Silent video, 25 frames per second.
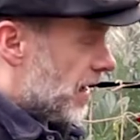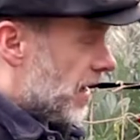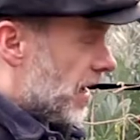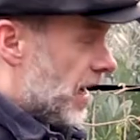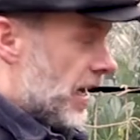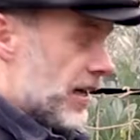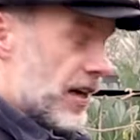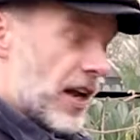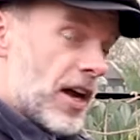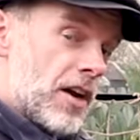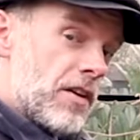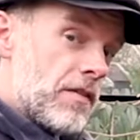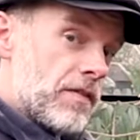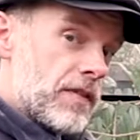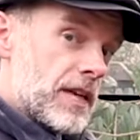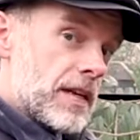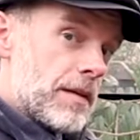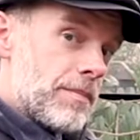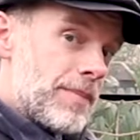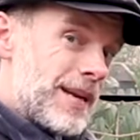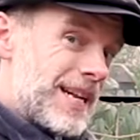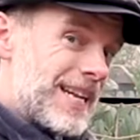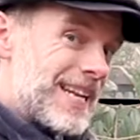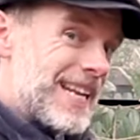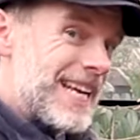And hopefully a
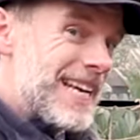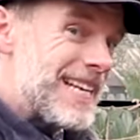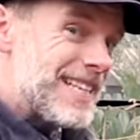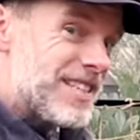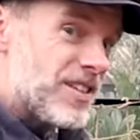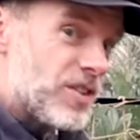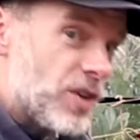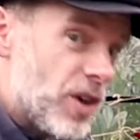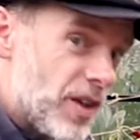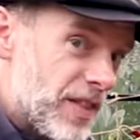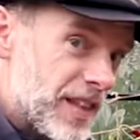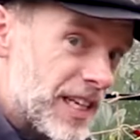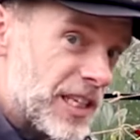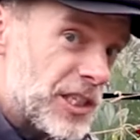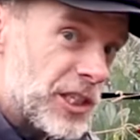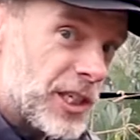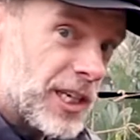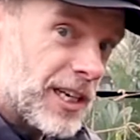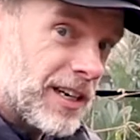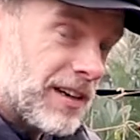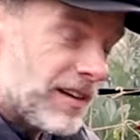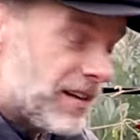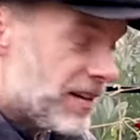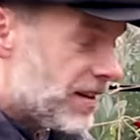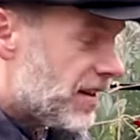bit later on this
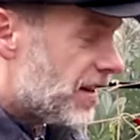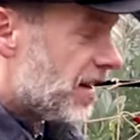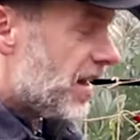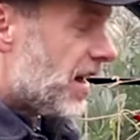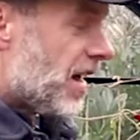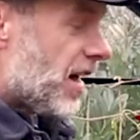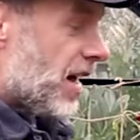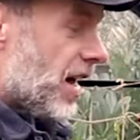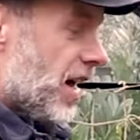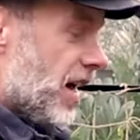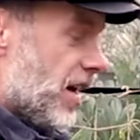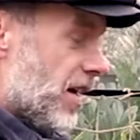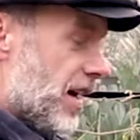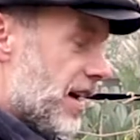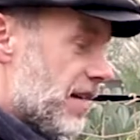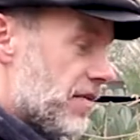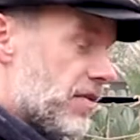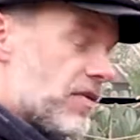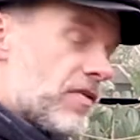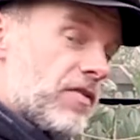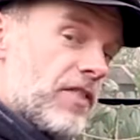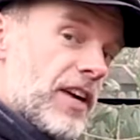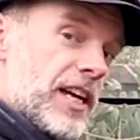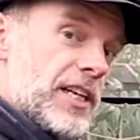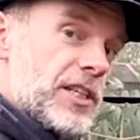year, I'll have
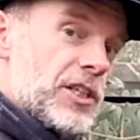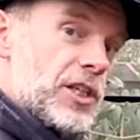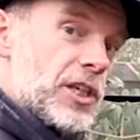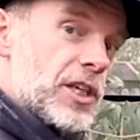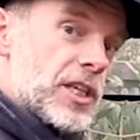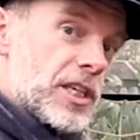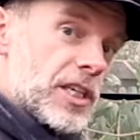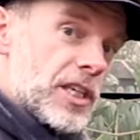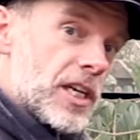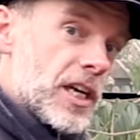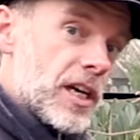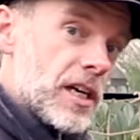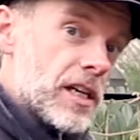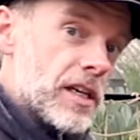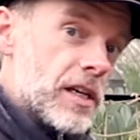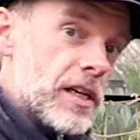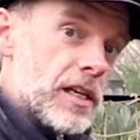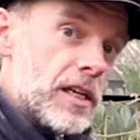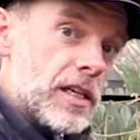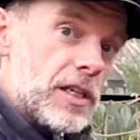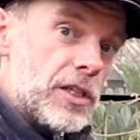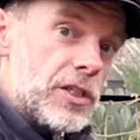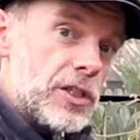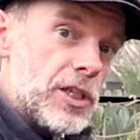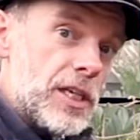fresh, young
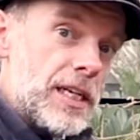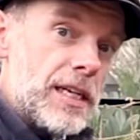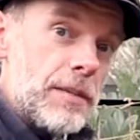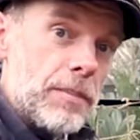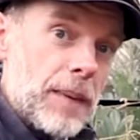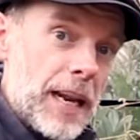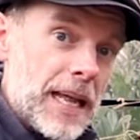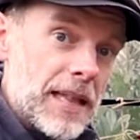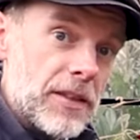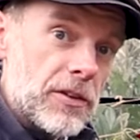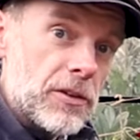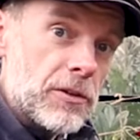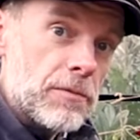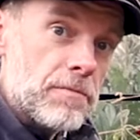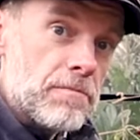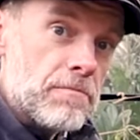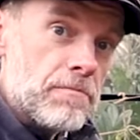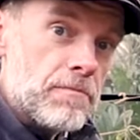chilli plants.